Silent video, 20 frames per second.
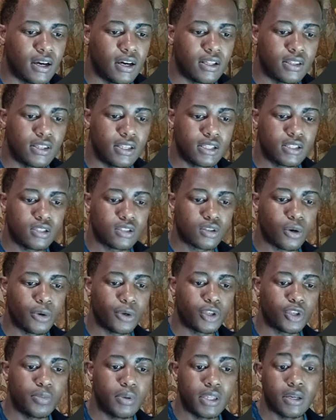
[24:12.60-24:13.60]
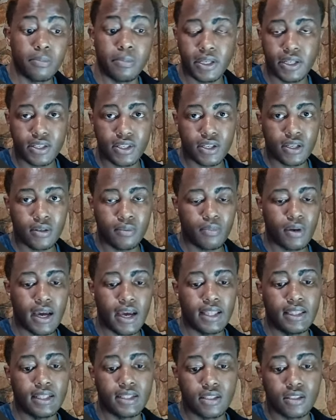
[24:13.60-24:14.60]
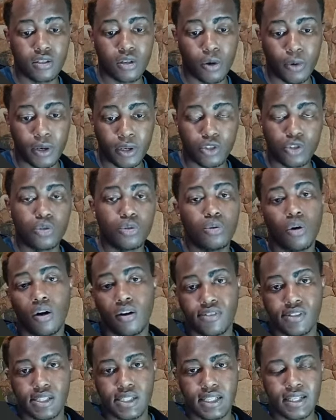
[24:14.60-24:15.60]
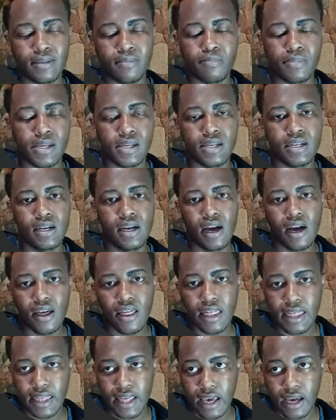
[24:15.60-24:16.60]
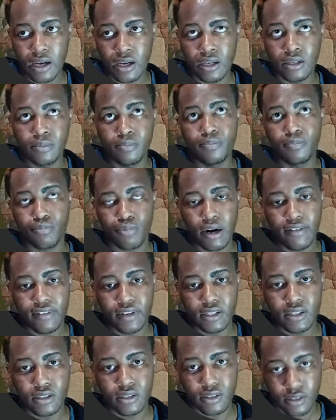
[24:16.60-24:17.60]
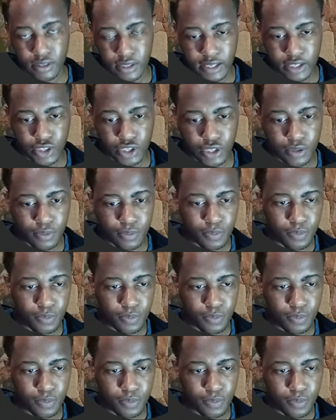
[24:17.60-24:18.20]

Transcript: This is going to be the mid-tier, and this is going to obviously be their private section.